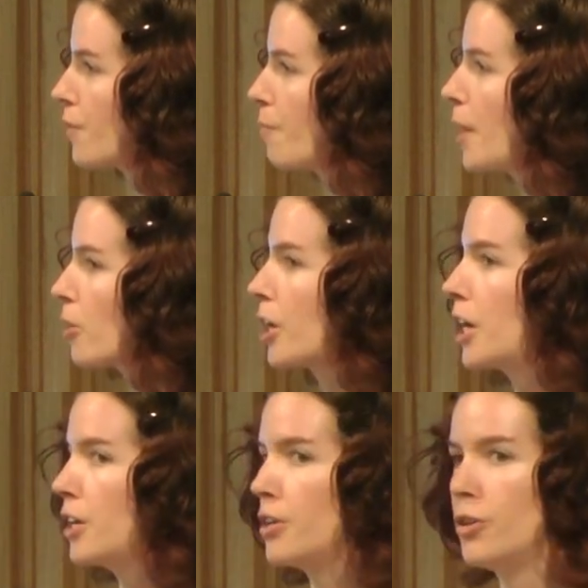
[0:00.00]
of
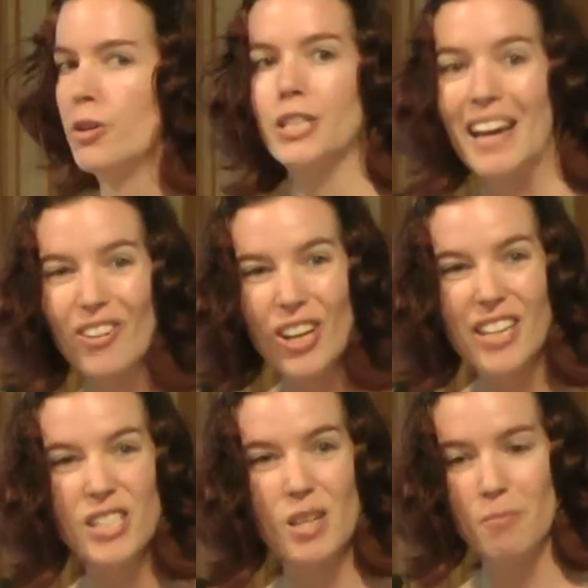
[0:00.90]
American
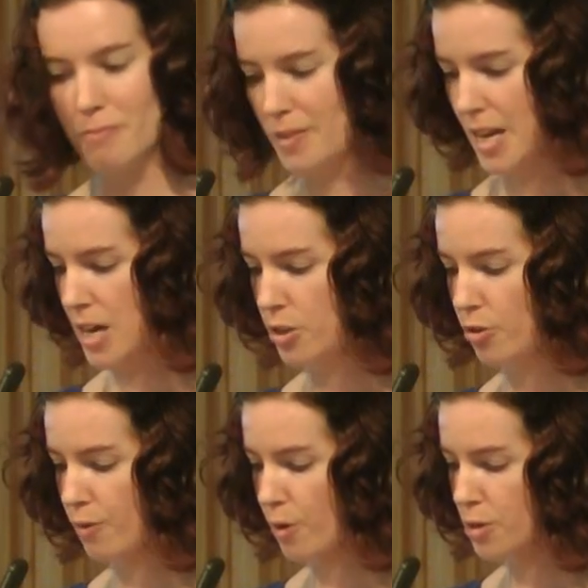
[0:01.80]
Unitarianism and
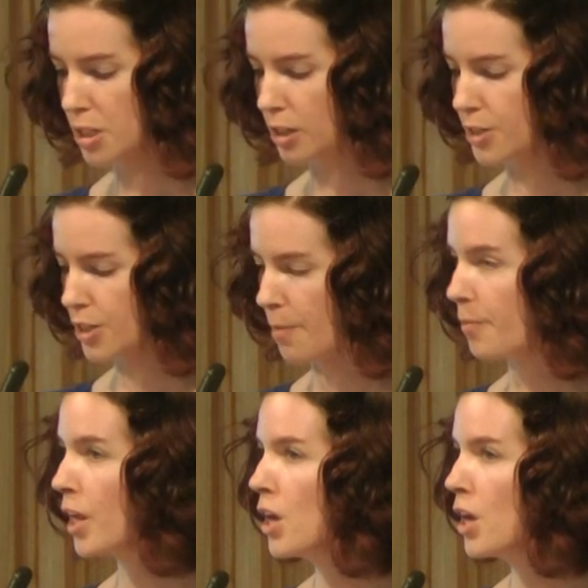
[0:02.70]
Universalism,